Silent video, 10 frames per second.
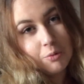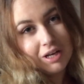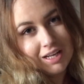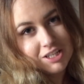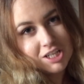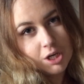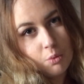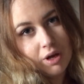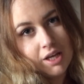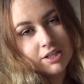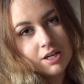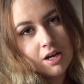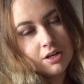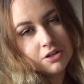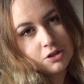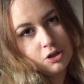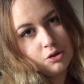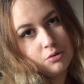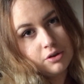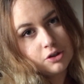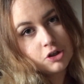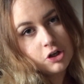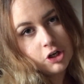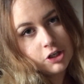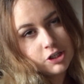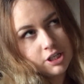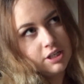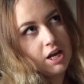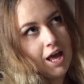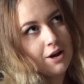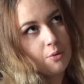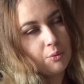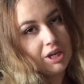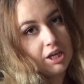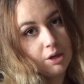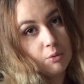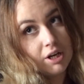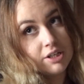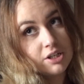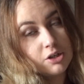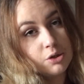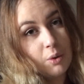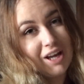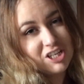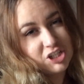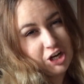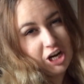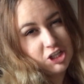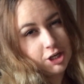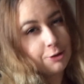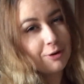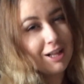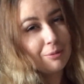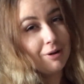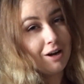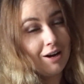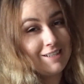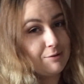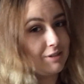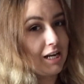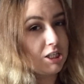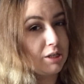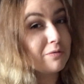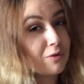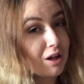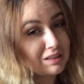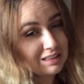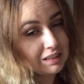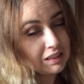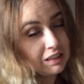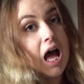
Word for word: We literally went to church, then we went to exchange our grill because it was actually faulty.